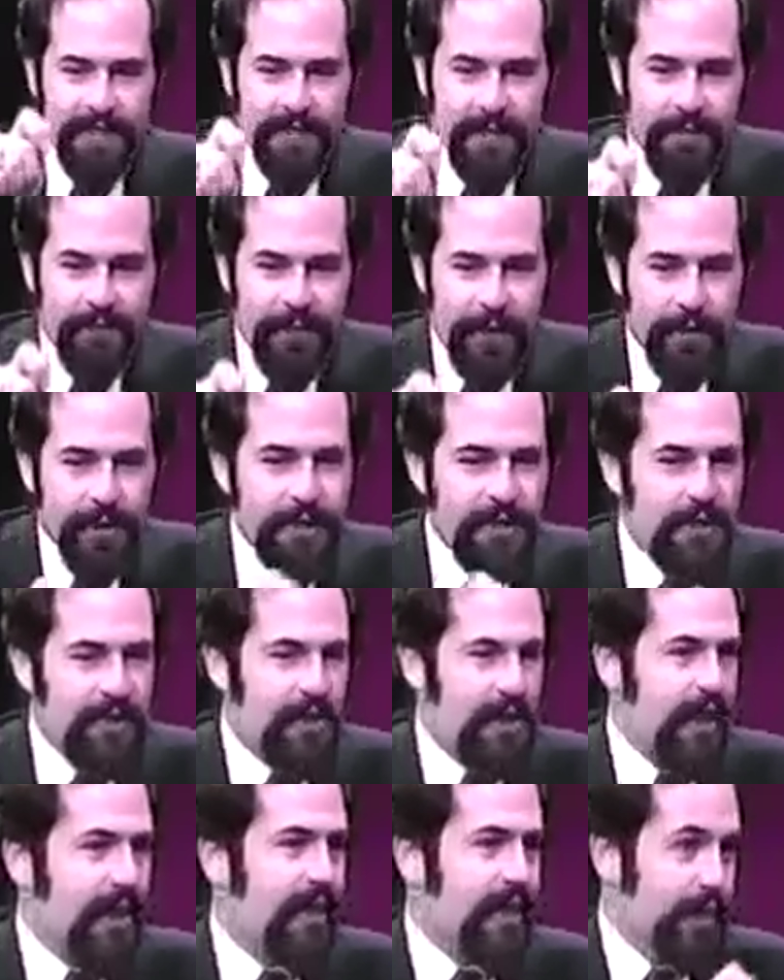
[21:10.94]
The very
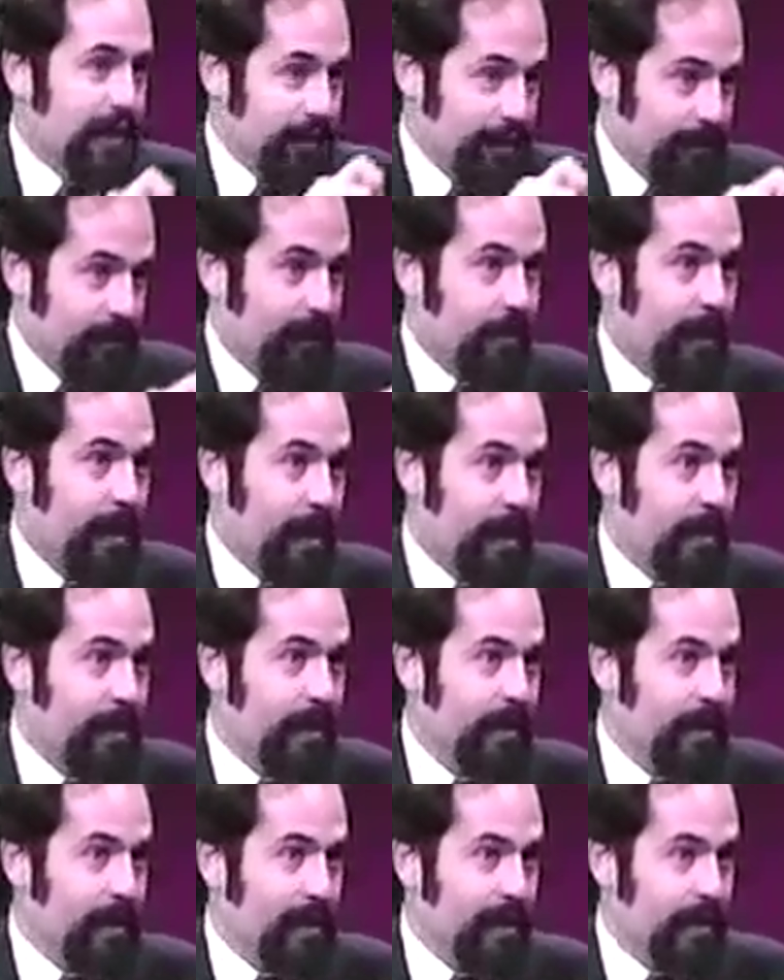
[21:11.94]
society, the
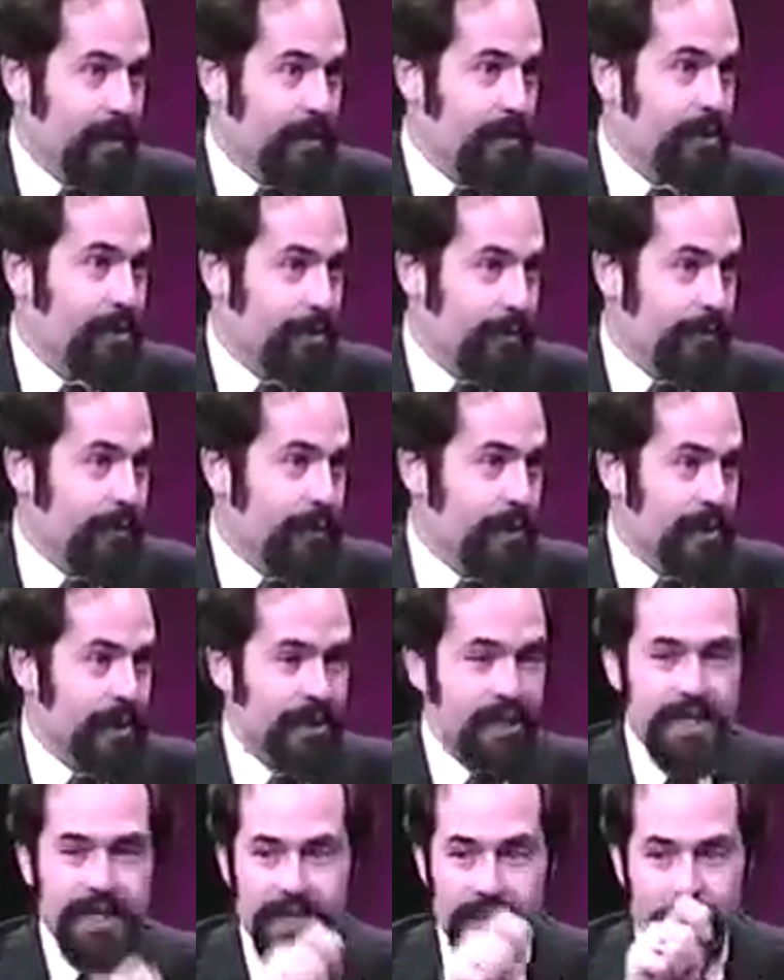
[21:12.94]
American Institute of
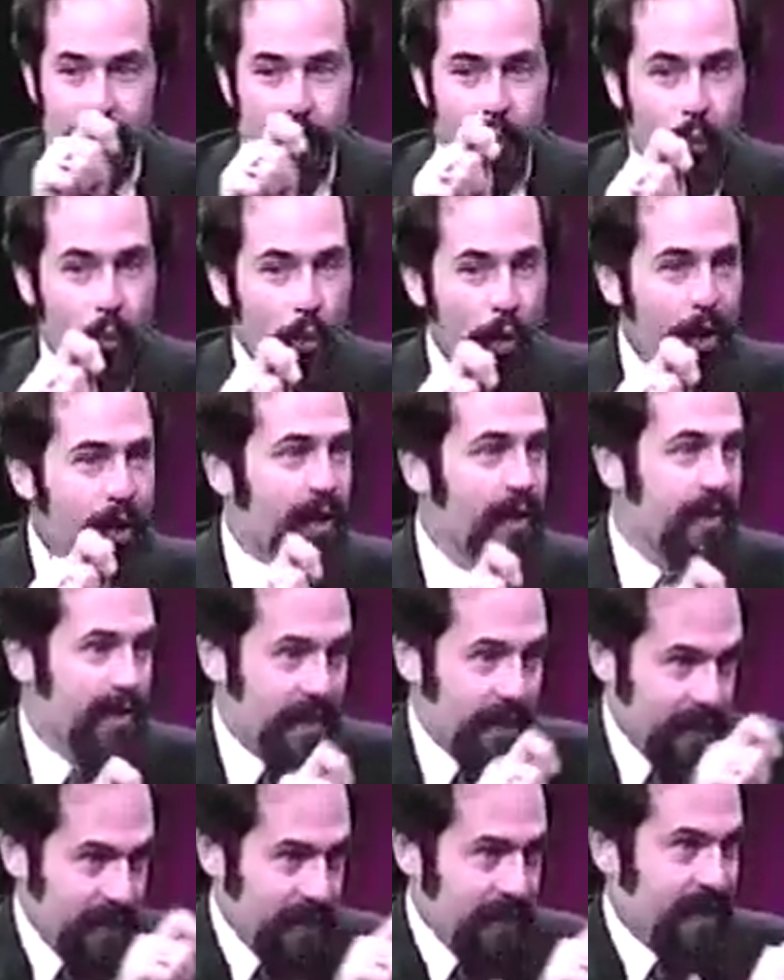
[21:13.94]
Physics, that awarded,
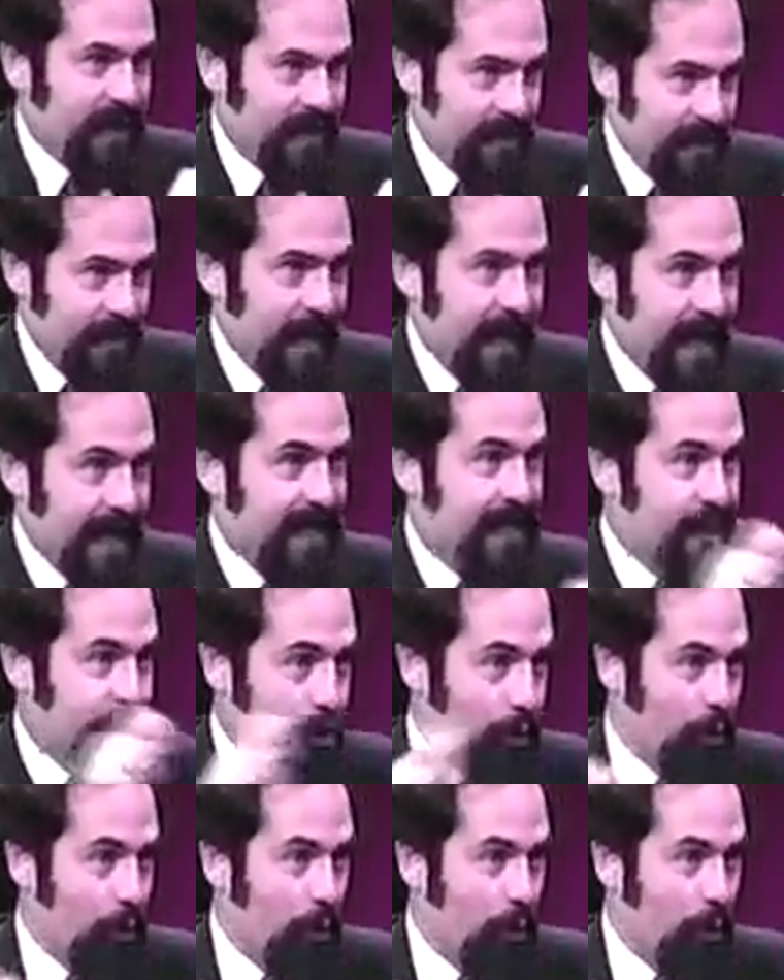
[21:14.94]
that had this